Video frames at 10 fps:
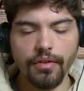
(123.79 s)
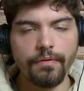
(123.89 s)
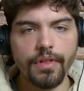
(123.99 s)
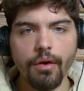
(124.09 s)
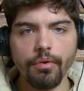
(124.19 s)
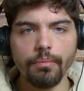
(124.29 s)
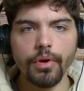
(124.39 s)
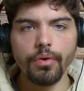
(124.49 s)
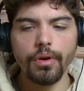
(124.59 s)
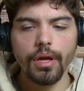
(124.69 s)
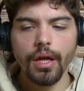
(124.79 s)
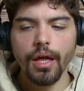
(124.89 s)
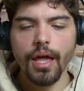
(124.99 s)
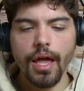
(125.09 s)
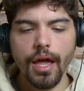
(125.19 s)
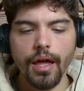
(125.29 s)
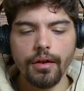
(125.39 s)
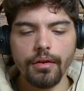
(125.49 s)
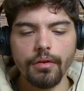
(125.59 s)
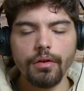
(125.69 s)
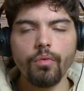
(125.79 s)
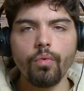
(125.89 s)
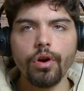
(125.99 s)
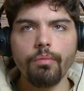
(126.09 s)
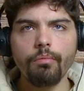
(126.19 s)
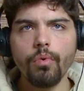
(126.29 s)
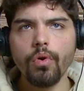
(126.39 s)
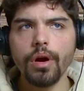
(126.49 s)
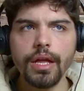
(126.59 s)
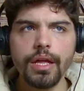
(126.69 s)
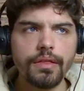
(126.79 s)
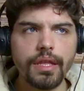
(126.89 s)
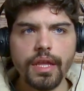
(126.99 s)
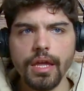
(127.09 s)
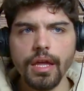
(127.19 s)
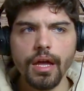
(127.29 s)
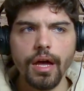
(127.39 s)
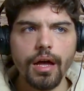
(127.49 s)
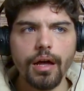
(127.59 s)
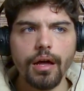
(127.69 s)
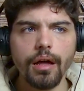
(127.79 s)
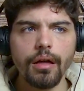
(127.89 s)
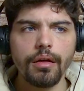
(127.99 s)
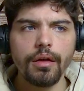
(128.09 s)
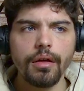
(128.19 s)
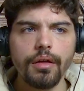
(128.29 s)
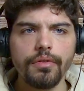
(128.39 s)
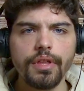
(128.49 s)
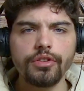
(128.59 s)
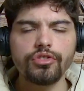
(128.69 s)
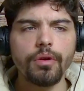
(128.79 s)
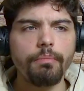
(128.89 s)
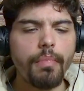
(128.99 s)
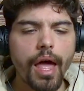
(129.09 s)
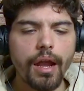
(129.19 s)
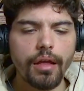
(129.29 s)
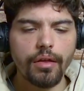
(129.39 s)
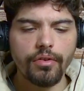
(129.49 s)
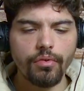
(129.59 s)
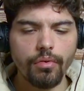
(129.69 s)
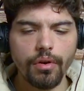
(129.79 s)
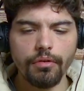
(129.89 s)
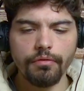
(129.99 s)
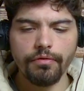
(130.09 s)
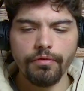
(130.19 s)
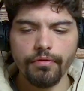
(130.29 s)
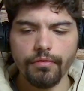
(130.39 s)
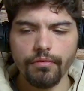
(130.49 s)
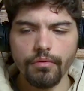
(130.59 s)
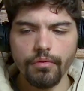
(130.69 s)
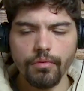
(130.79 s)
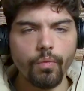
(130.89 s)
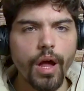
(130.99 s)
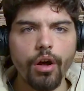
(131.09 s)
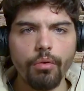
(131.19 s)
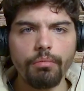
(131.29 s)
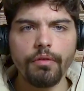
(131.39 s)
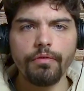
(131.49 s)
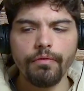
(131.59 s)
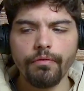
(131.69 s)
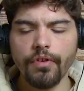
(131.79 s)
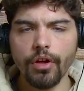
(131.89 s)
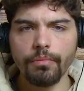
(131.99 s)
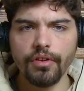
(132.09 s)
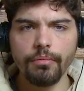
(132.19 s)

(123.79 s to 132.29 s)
Flower Moon, and work more in the dramatic sort of realm of films and